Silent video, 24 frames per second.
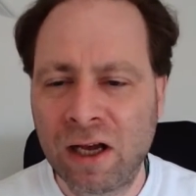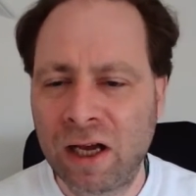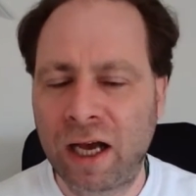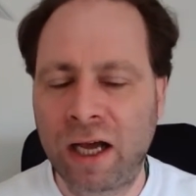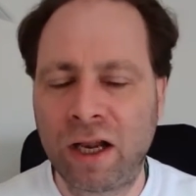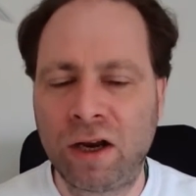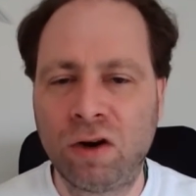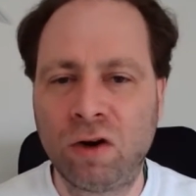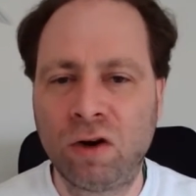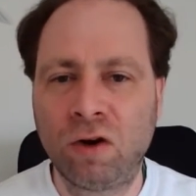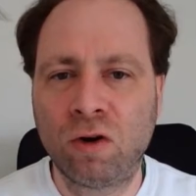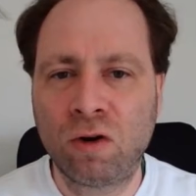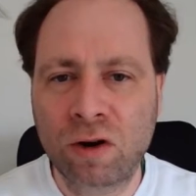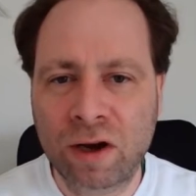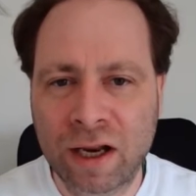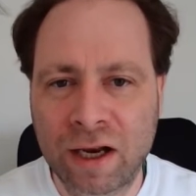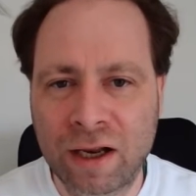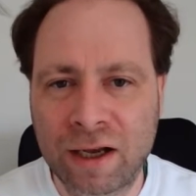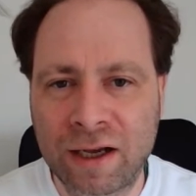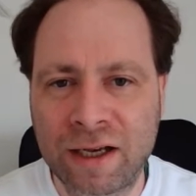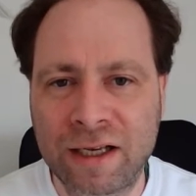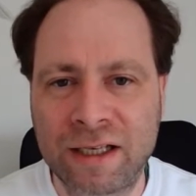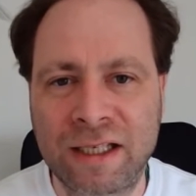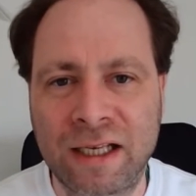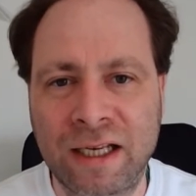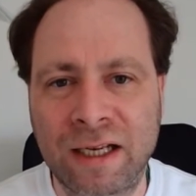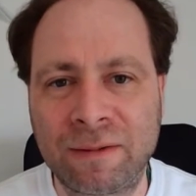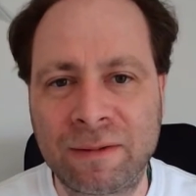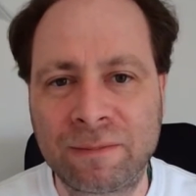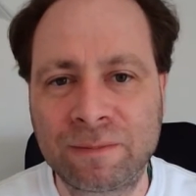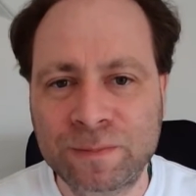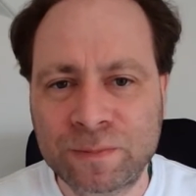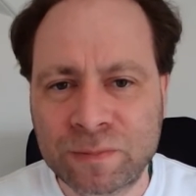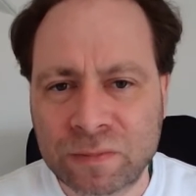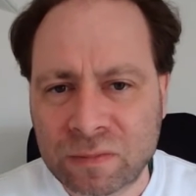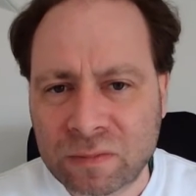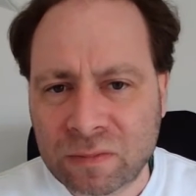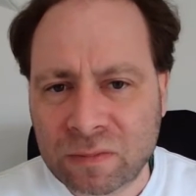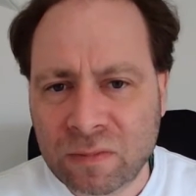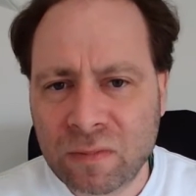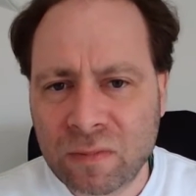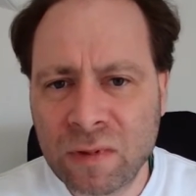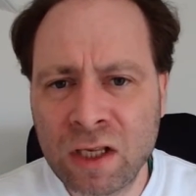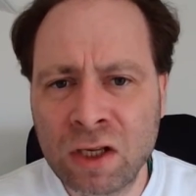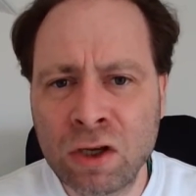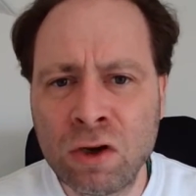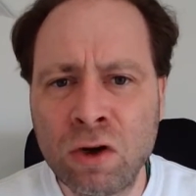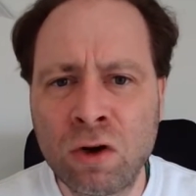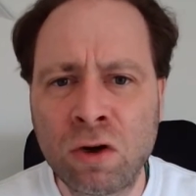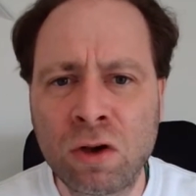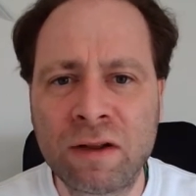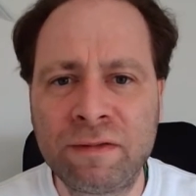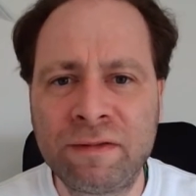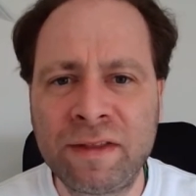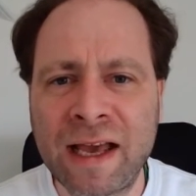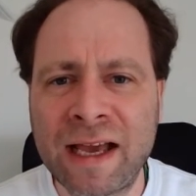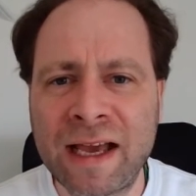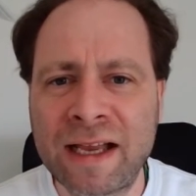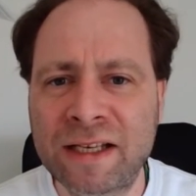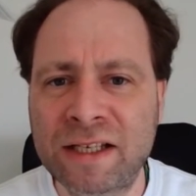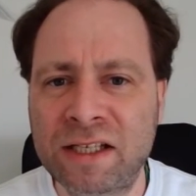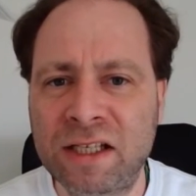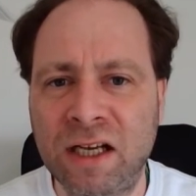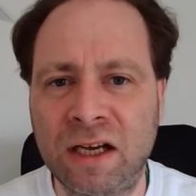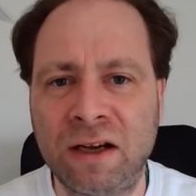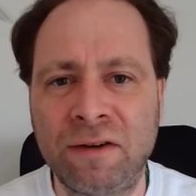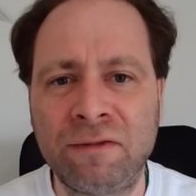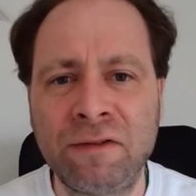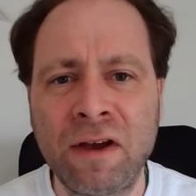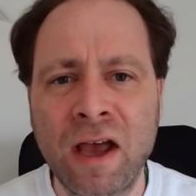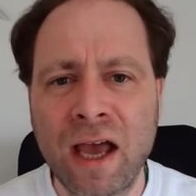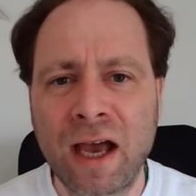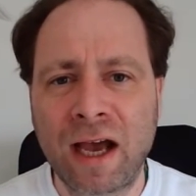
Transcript: and organizing all of that stuff.